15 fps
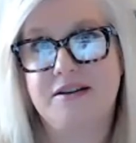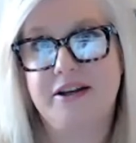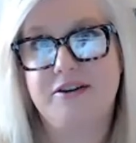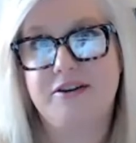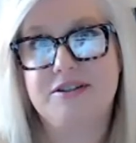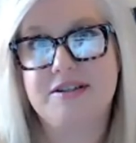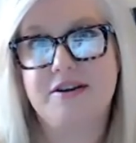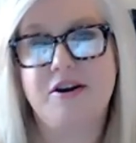later.
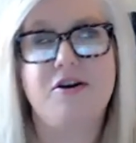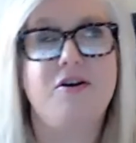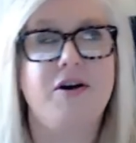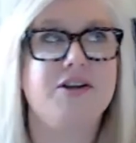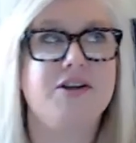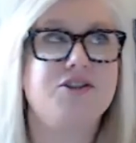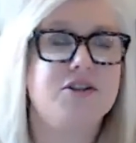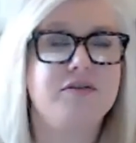It's like, oh,
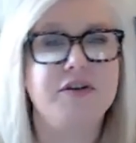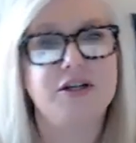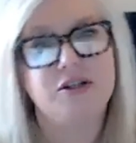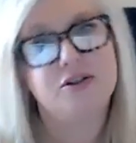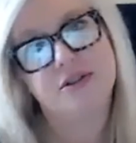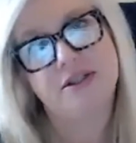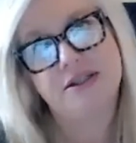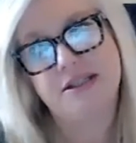I should have
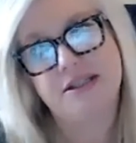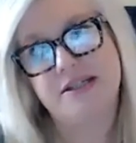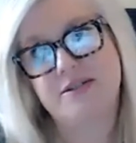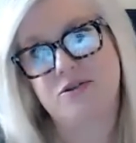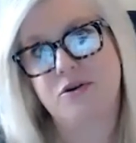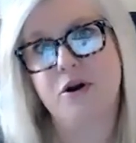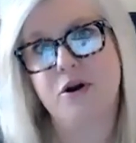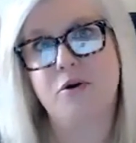included this,
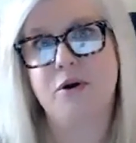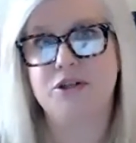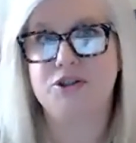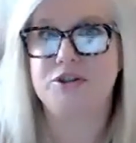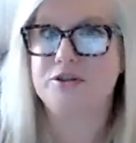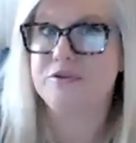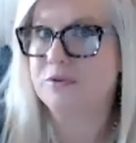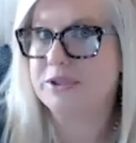or, oh, I
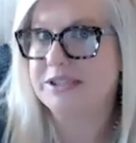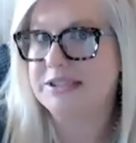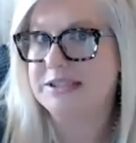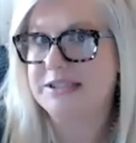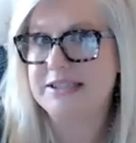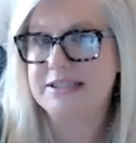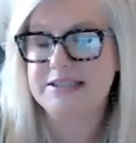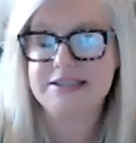should have written
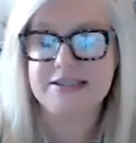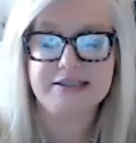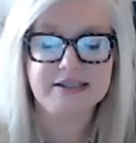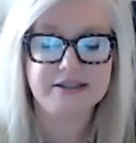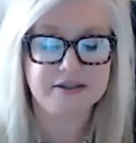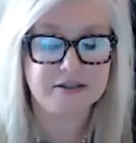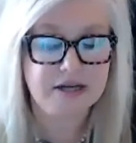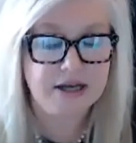this in
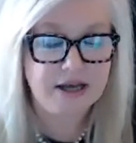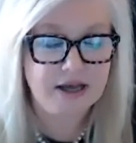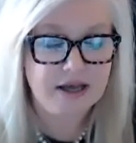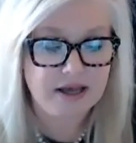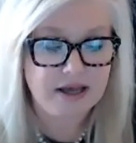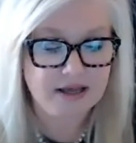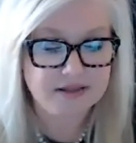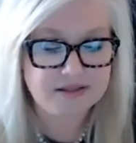there.
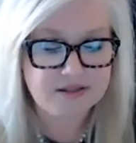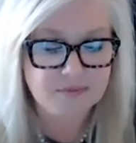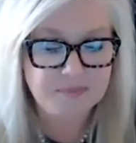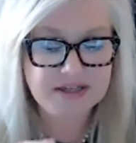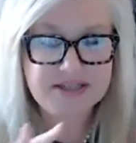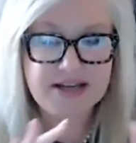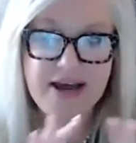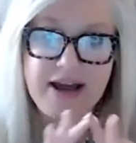And so
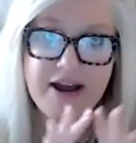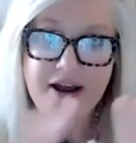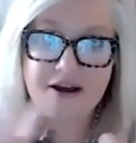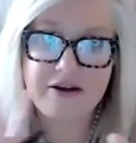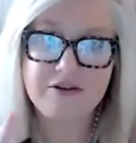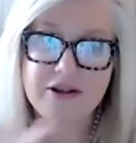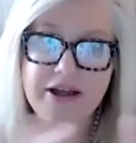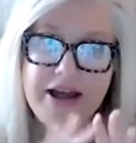by
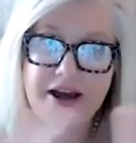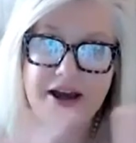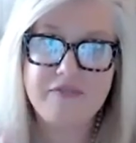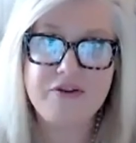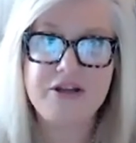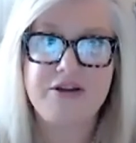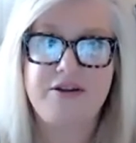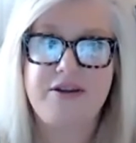
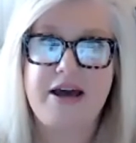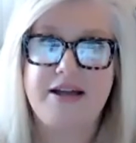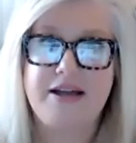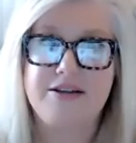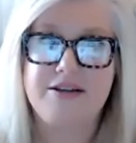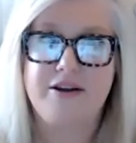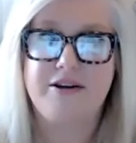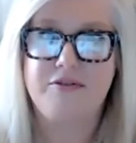having that
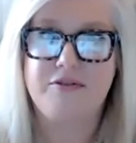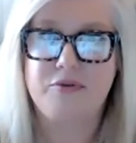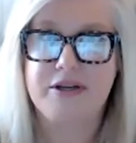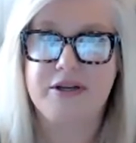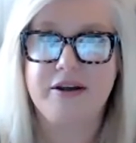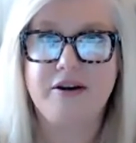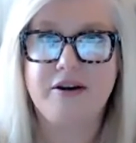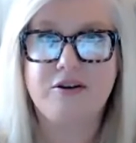kind of written
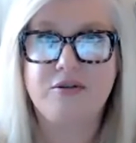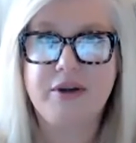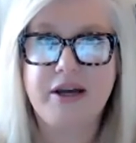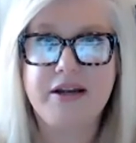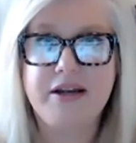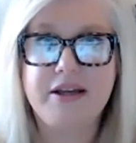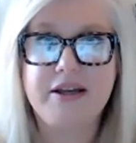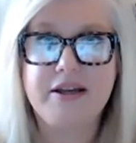out
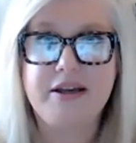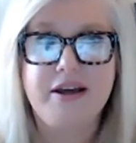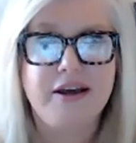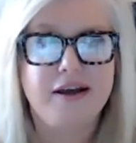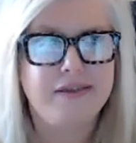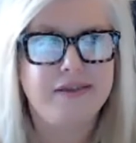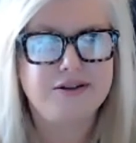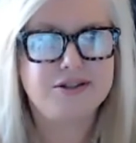already,
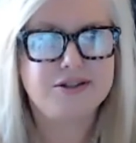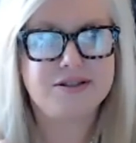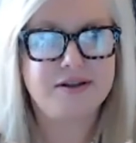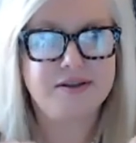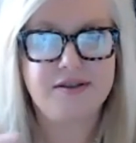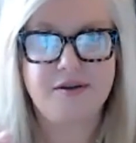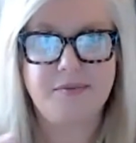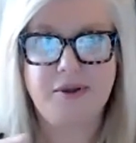and then just
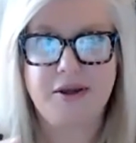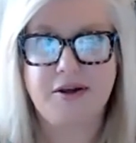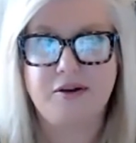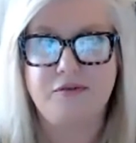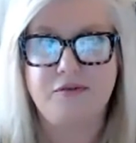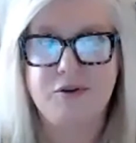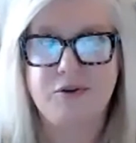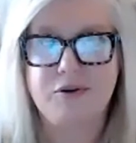let them pick a
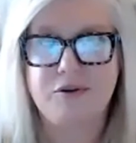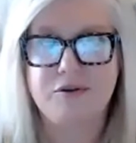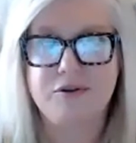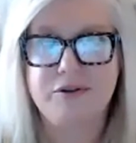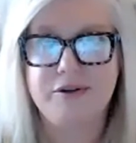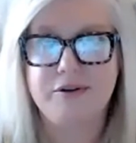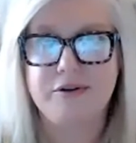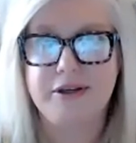few little,
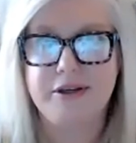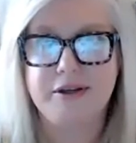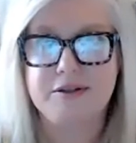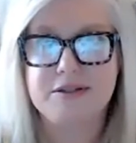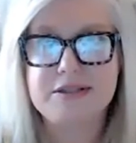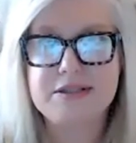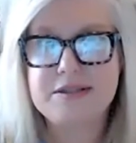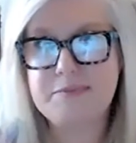like a
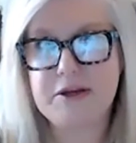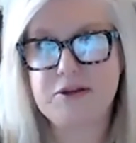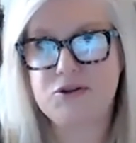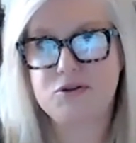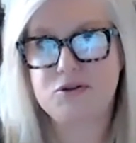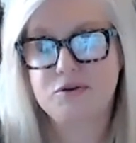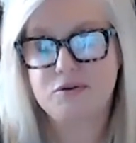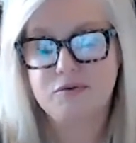
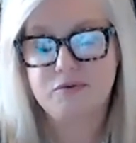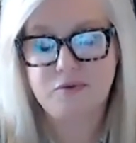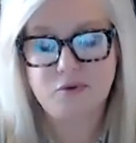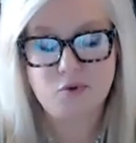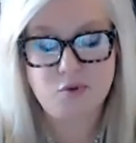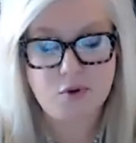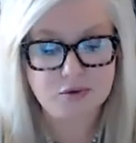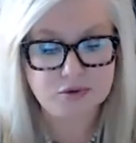special
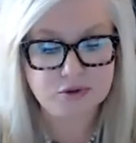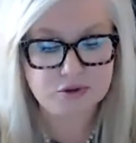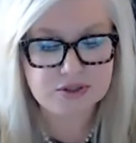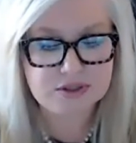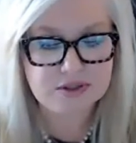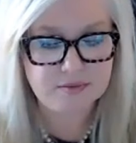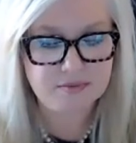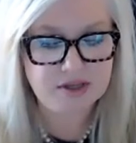quote or
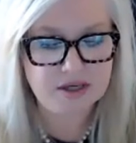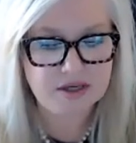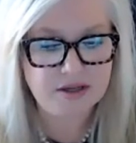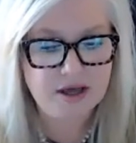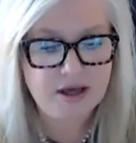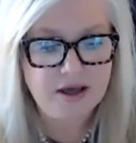something